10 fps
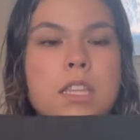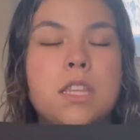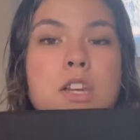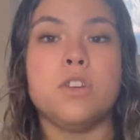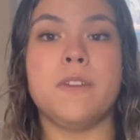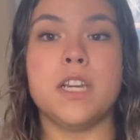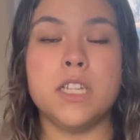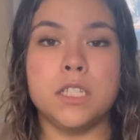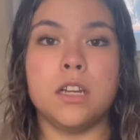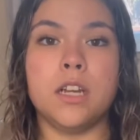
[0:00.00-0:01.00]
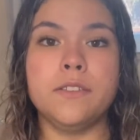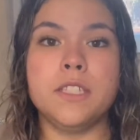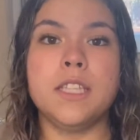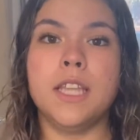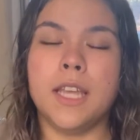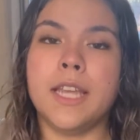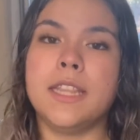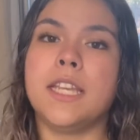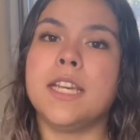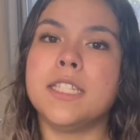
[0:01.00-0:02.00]
They're very soft. Again,
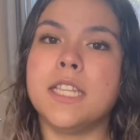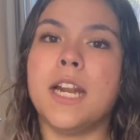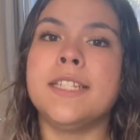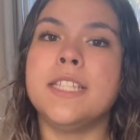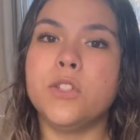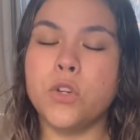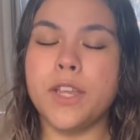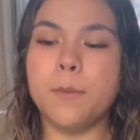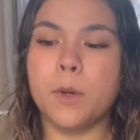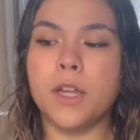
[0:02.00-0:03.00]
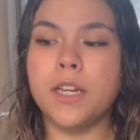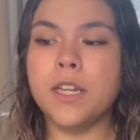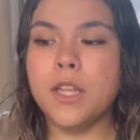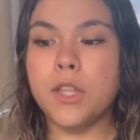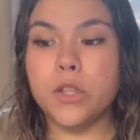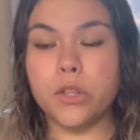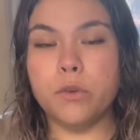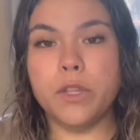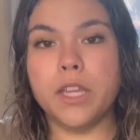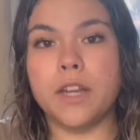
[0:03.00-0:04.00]
like I said, I did try them on. They're
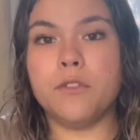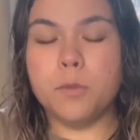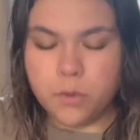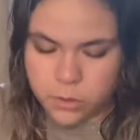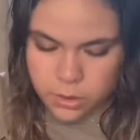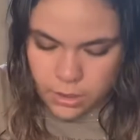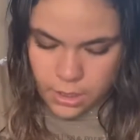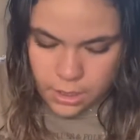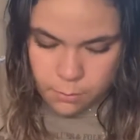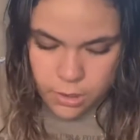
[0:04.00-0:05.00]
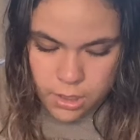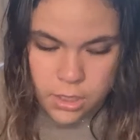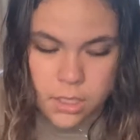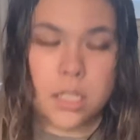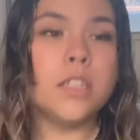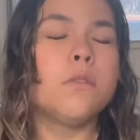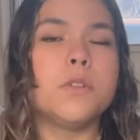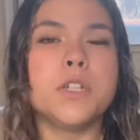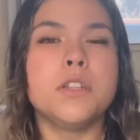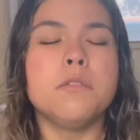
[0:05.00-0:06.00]
really comfortable, so I think I'm gonna
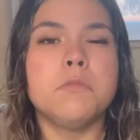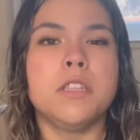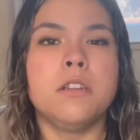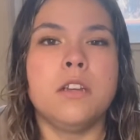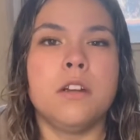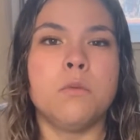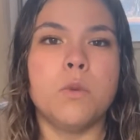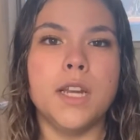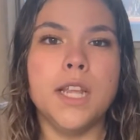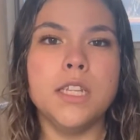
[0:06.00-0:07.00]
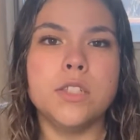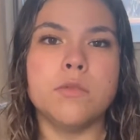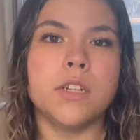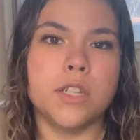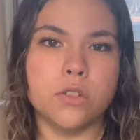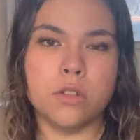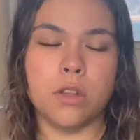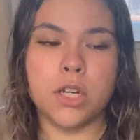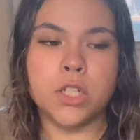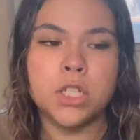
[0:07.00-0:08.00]
return them. Either get a 1X or an extra
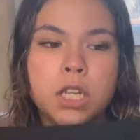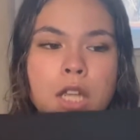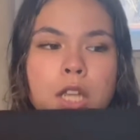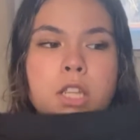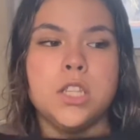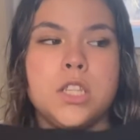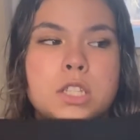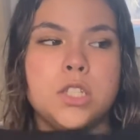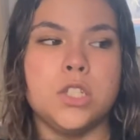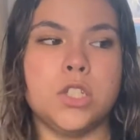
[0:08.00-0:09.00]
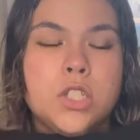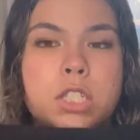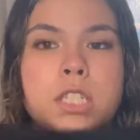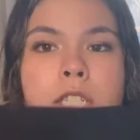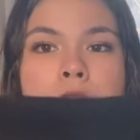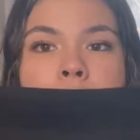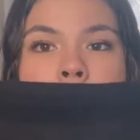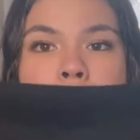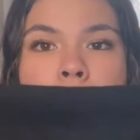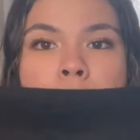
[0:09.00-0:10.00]
large just because
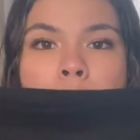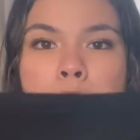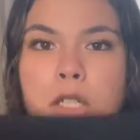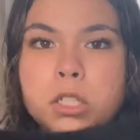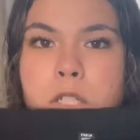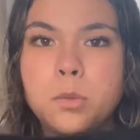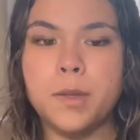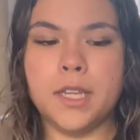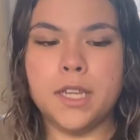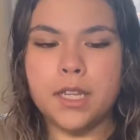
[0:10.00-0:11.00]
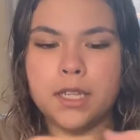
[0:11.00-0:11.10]
they're a little too big.